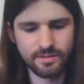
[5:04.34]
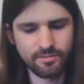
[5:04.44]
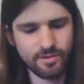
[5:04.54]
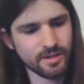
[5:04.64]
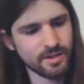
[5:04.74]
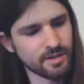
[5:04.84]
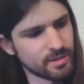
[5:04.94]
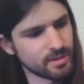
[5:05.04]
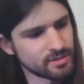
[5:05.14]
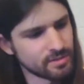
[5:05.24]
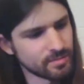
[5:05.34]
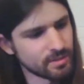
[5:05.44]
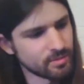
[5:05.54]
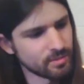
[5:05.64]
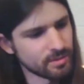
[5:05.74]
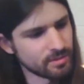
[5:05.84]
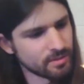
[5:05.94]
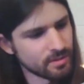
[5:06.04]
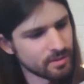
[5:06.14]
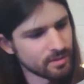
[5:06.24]
Frank Gambale's the main one.
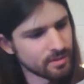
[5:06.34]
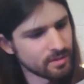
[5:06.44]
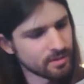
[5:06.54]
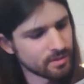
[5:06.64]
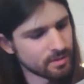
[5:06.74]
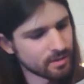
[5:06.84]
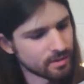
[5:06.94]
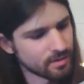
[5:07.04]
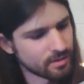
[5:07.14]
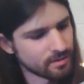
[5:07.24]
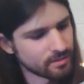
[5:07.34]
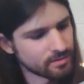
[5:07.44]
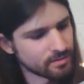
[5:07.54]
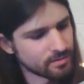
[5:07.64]
Brett